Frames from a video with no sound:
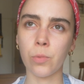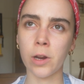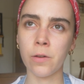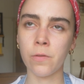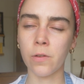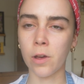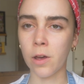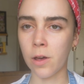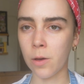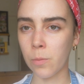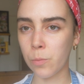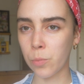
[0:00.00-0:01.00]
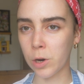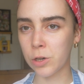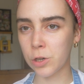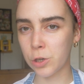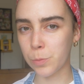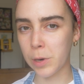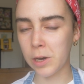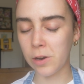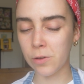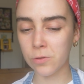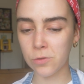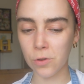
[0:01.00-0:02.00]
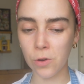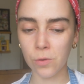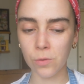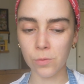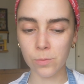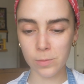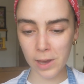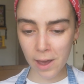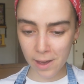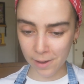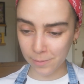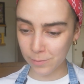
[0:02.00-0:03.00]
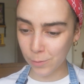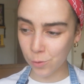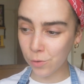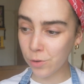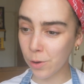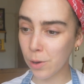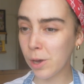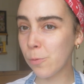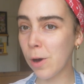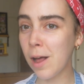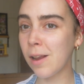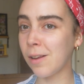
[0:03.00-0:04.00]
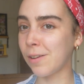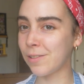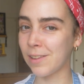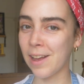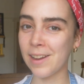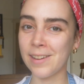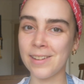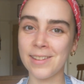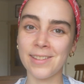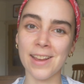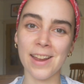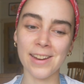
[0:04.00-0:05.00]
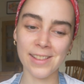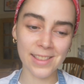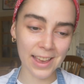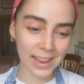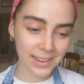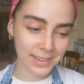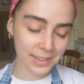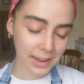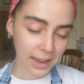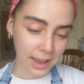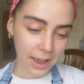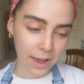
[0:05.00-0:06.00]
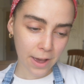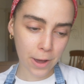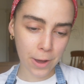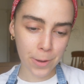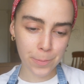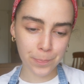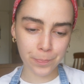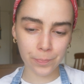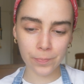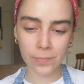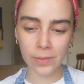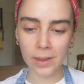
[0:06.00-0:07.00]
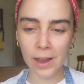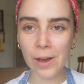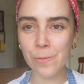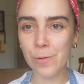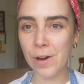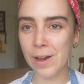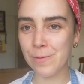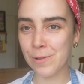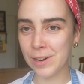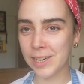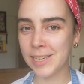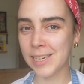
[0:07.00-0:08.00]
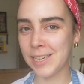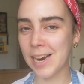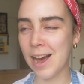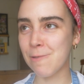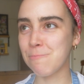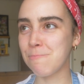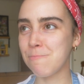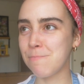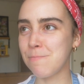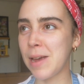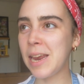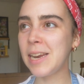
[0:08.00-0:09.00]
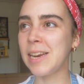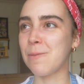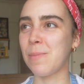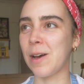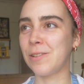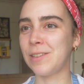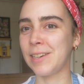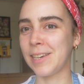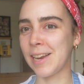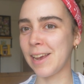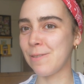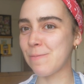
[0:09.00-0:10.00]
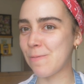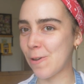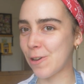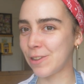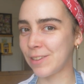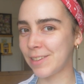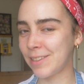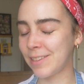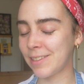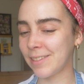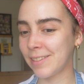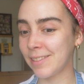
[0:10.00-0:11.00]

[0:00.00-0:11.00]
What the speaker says: bread for her brunch menu. So yeah, all going well on that side of things. What I wanted to chat mainly about today was